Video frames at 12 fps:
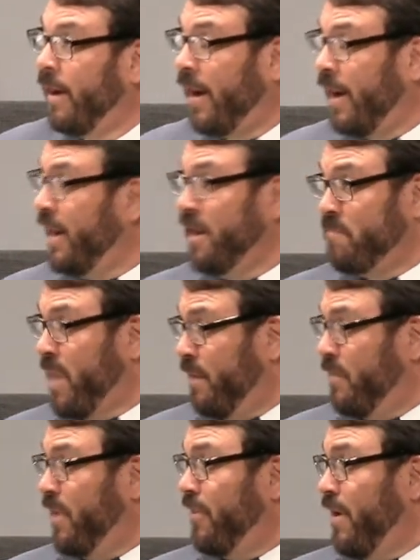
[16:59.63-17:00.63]
all right,
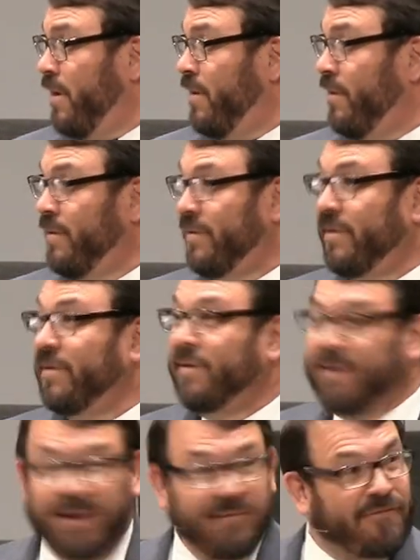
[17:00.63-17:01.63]
anybody been there?
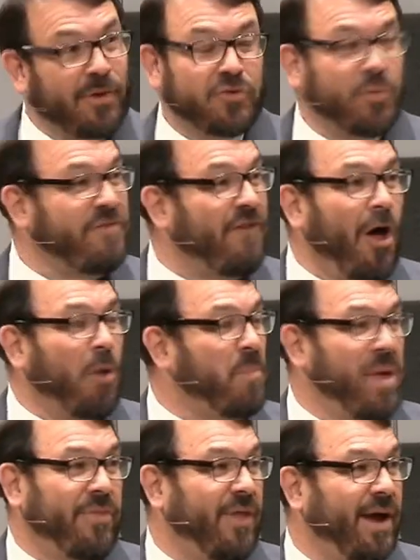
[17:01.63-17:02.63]
Folks, we've all
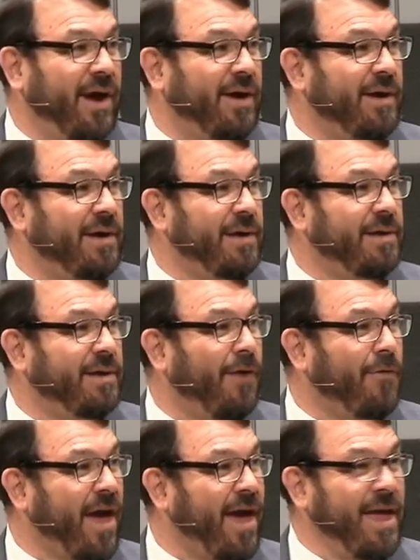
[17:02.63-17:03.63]
been there,
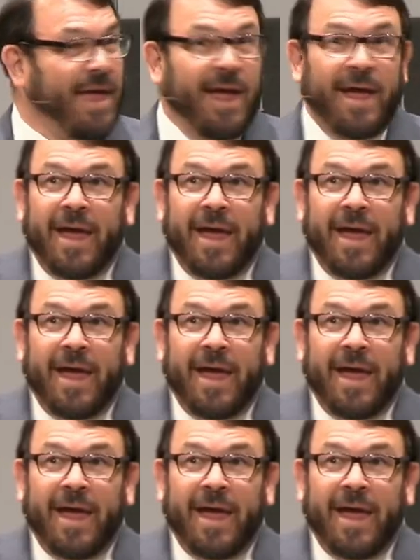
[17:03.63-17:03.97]
okay?